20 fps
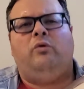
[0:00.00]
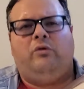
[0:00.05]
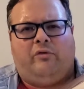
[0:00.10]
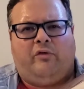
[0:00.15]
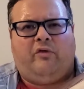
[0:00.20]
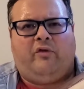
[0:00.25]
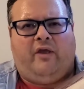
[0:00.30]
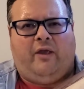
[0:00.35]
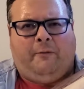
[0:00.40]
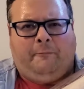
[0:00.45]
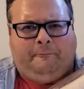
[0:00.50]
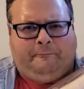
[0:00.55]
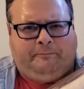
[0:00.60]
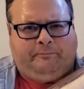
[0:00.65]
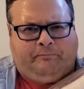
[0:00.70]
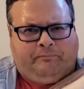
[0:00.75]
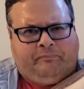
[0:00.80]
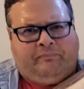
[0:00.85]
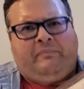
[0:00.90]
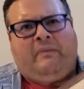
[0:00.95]
We'll see.
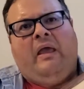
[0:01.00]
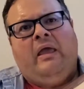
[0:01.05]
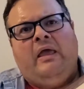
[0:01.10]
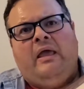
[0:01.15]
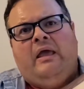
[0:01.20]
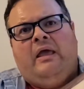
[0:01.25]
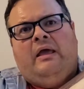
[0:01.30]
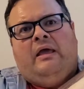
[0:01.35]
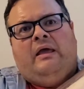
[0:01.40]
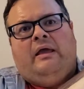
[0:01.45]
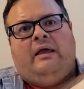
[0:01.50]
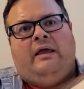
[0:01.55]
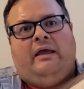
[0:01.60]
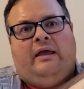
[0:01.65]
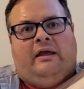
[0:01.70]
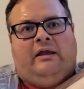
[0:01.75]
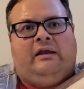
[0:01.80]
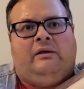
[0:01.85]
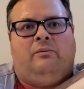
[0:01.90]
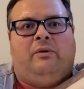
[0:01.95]

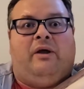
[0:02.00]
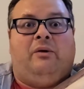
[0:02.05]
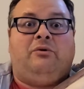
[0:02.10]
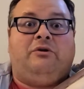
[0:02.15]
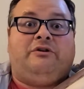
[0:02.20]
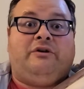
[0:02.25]
Anyway, we're